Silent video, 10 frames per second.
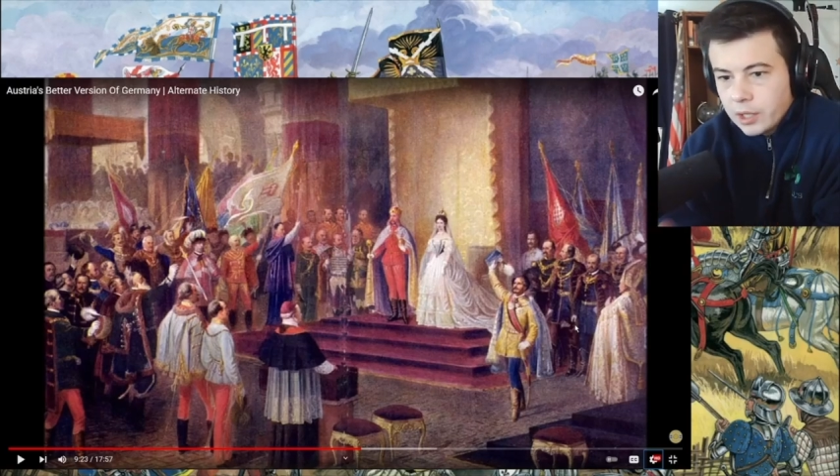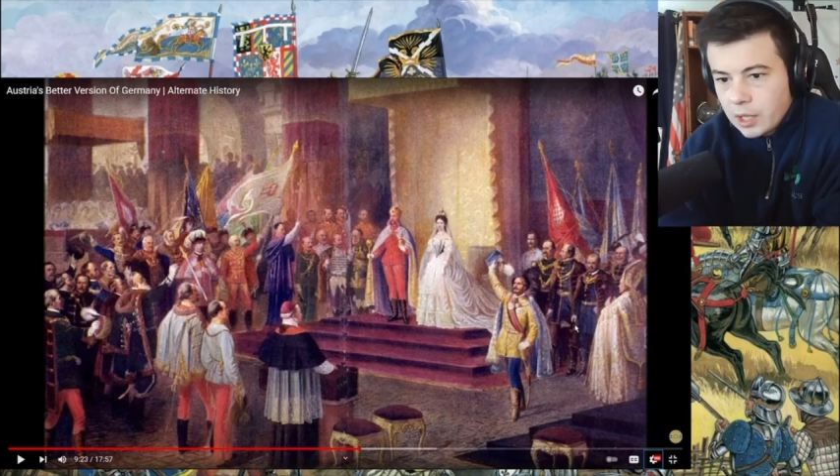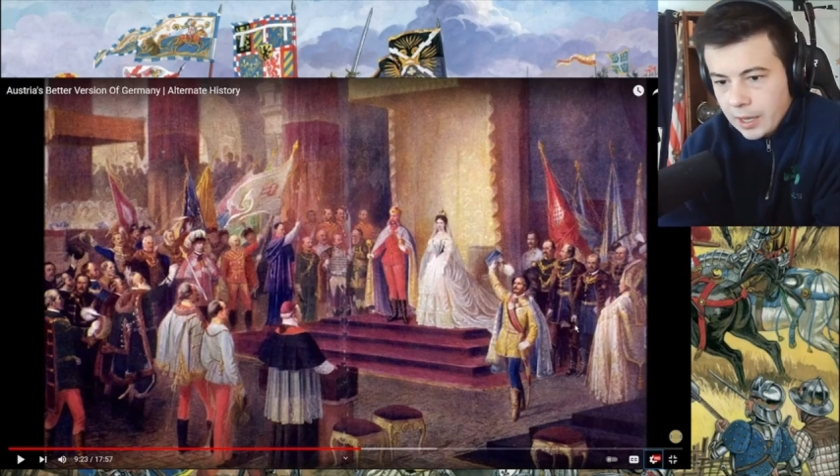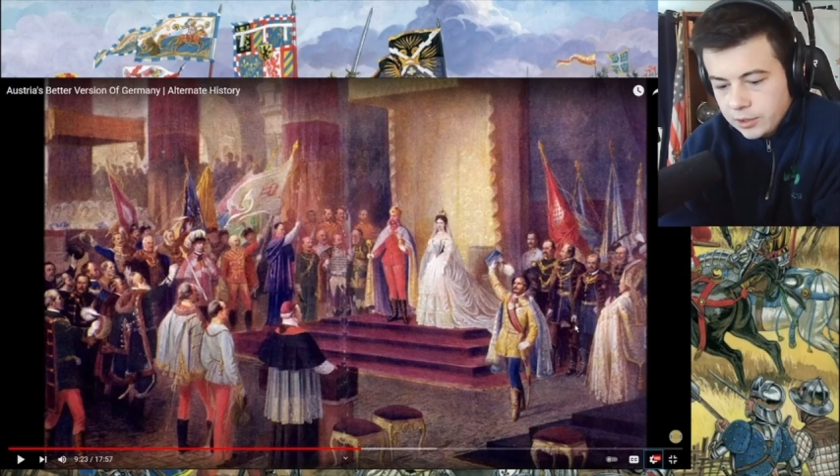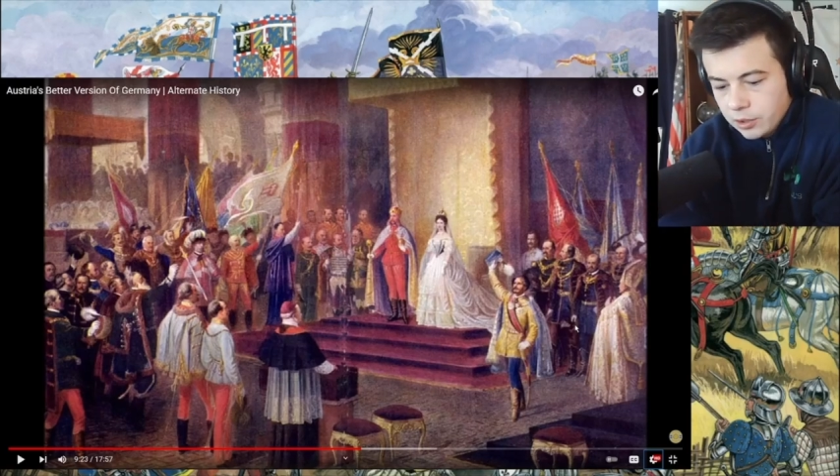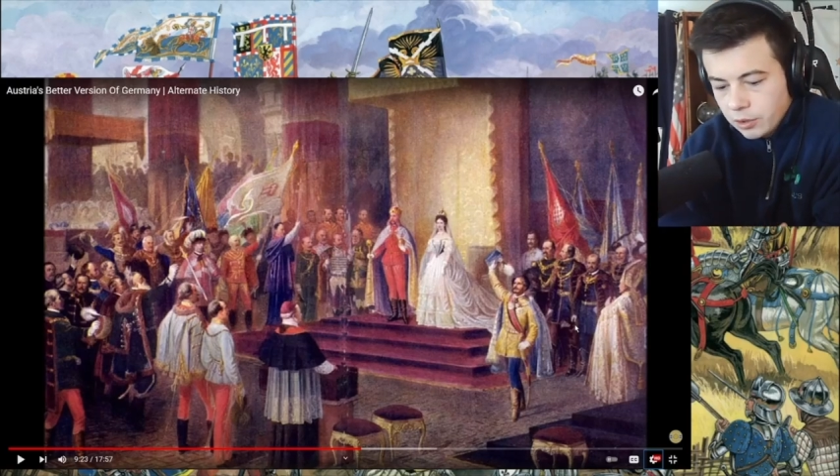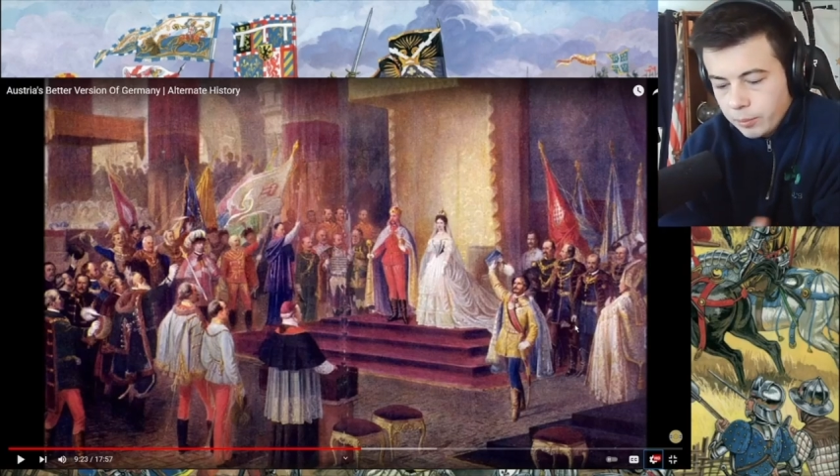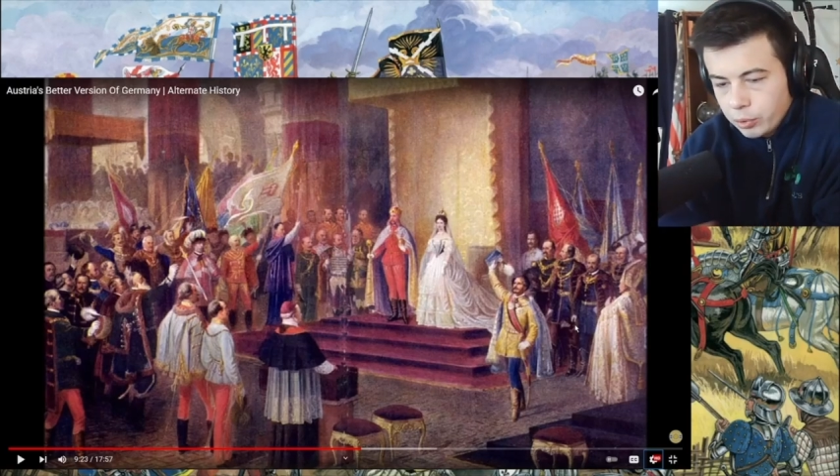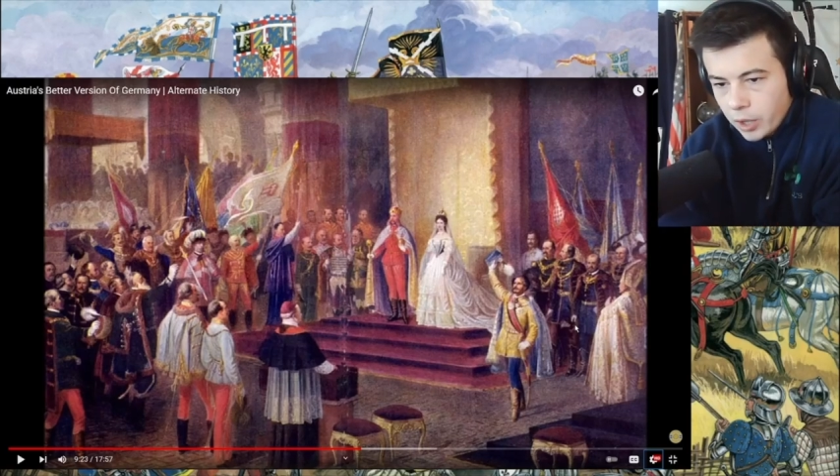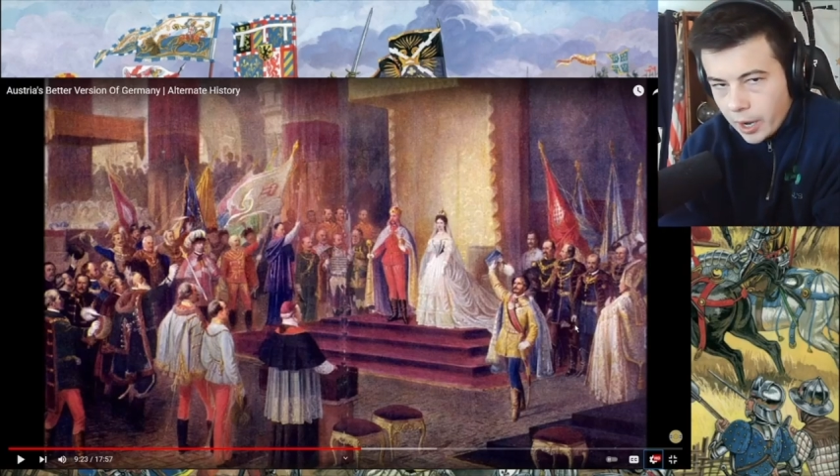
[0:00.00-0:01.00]
Kaiser
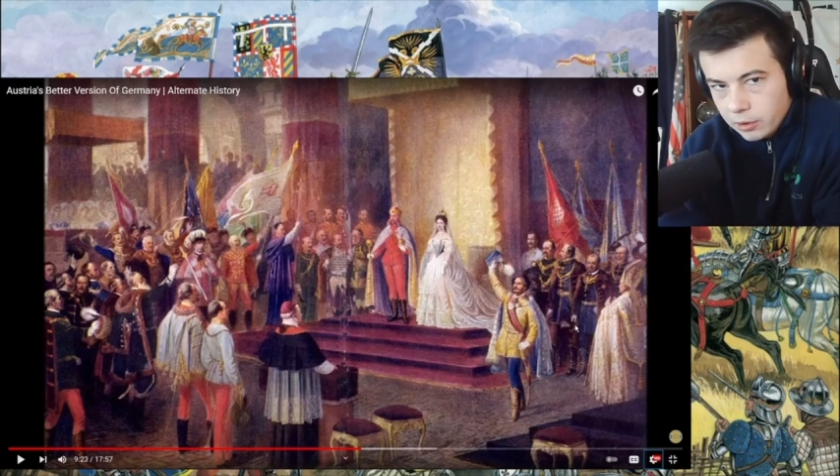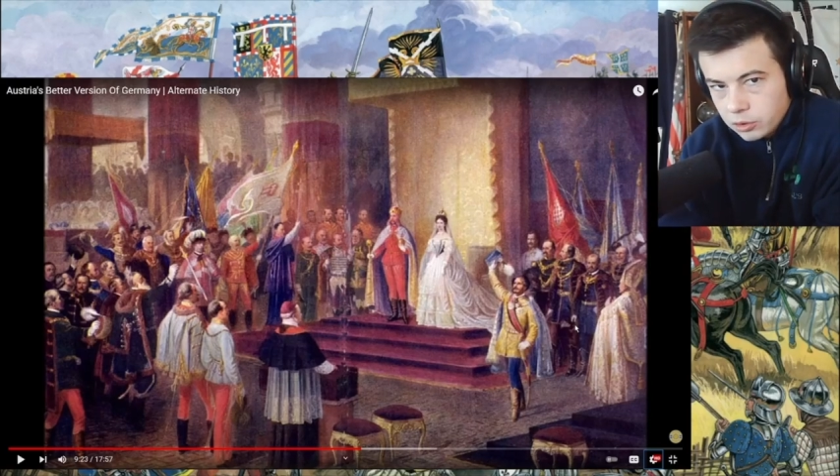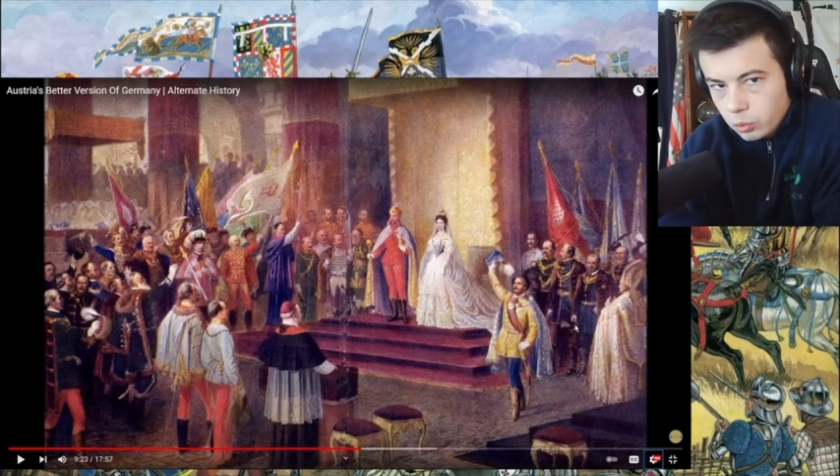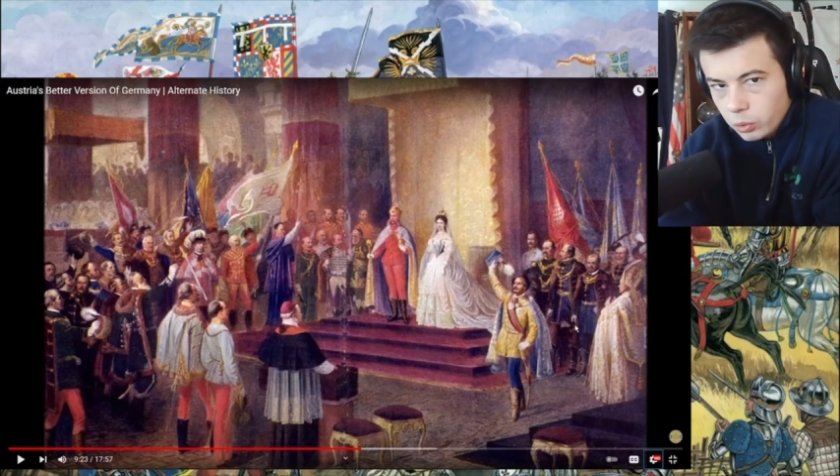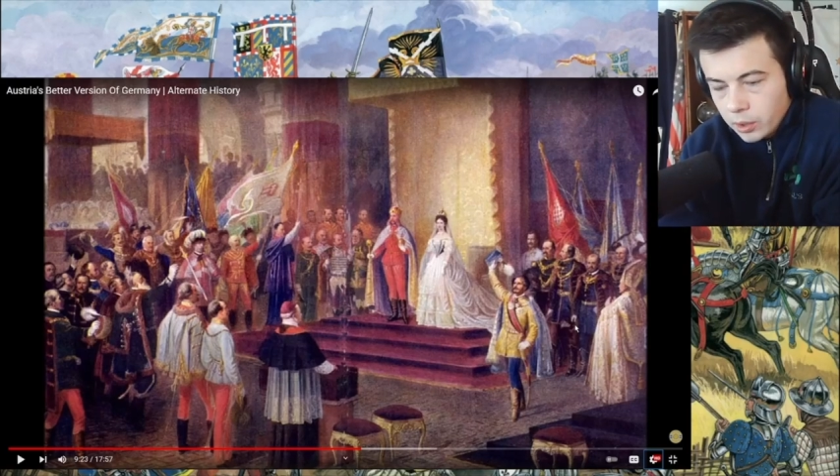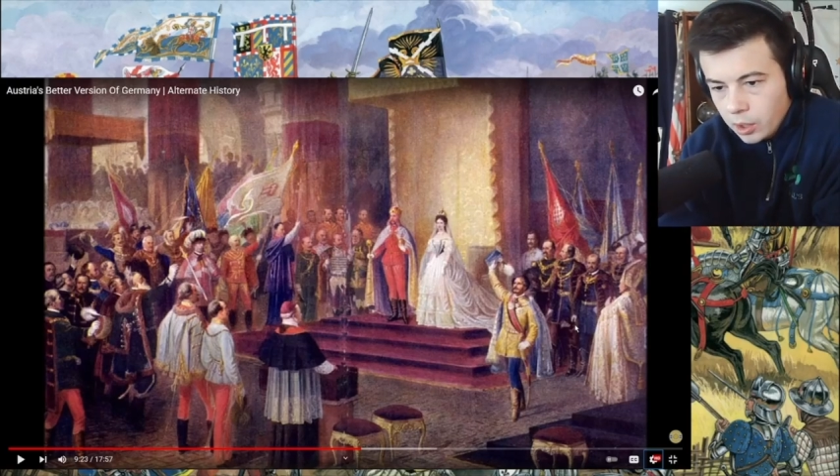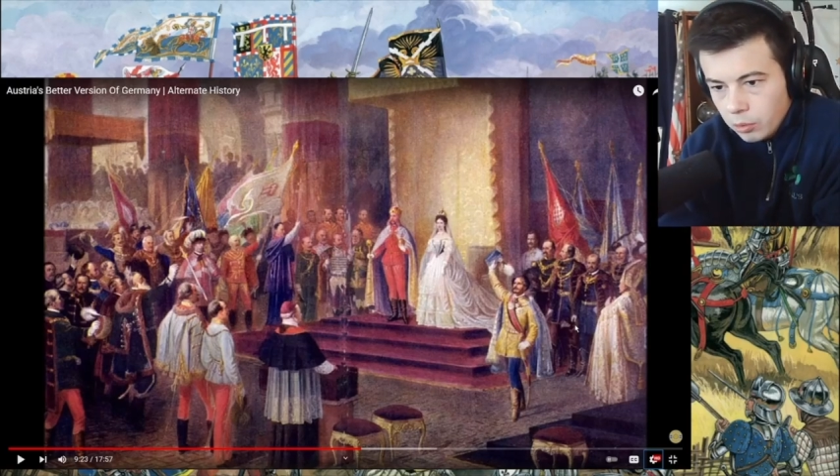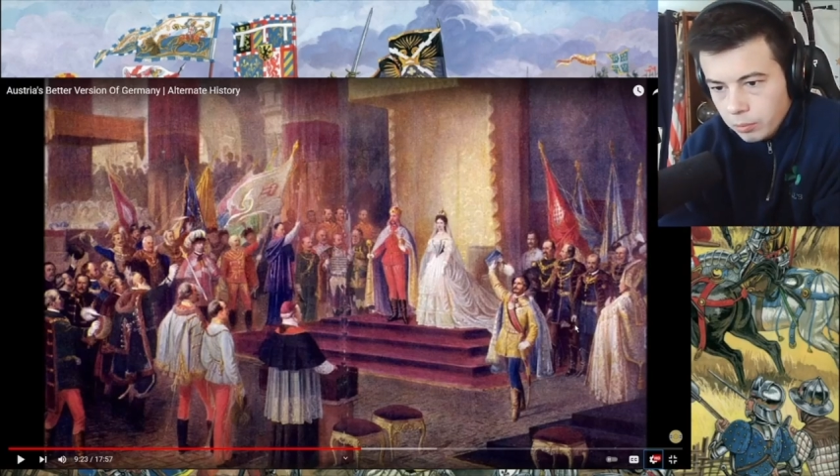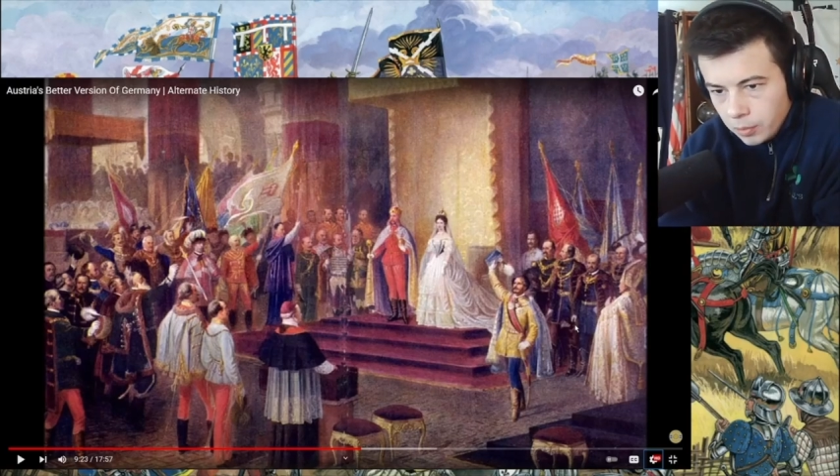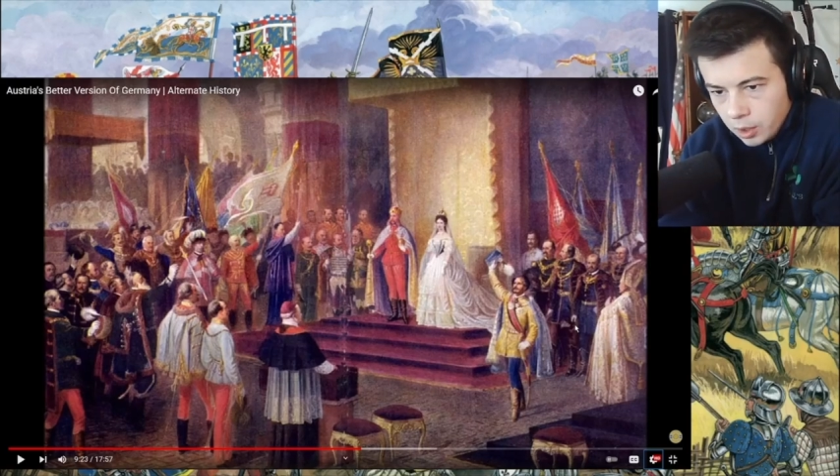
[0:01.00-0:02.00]
prior to Wilhelm,